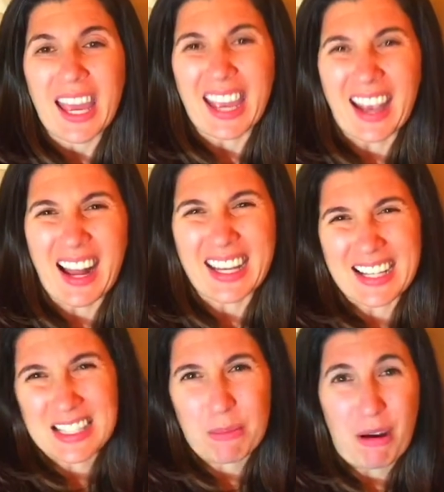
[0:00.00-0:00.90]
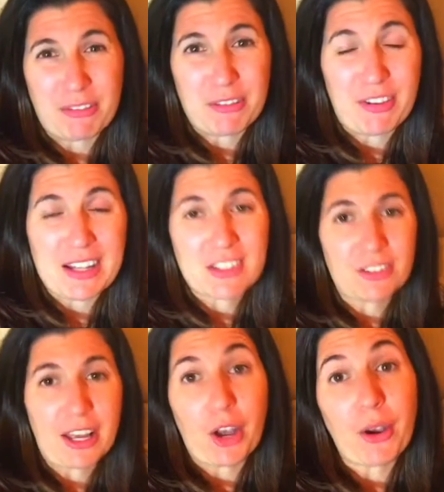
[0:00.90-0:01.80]
it kind of gets them off the fence.
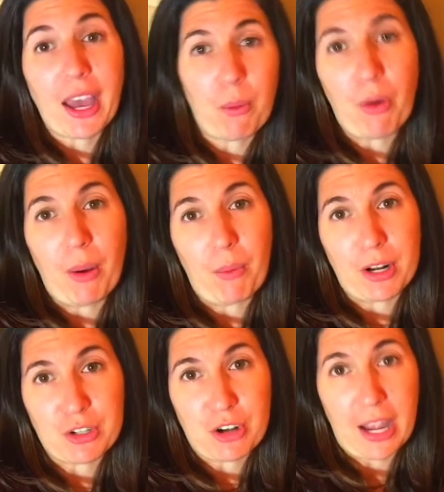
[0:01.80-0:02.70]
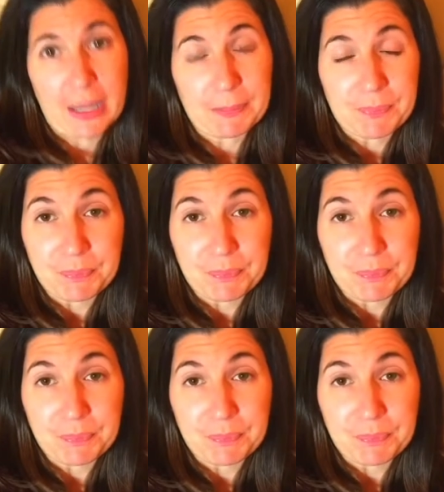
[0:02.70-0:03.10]
They're like, okay, well, I want to try it.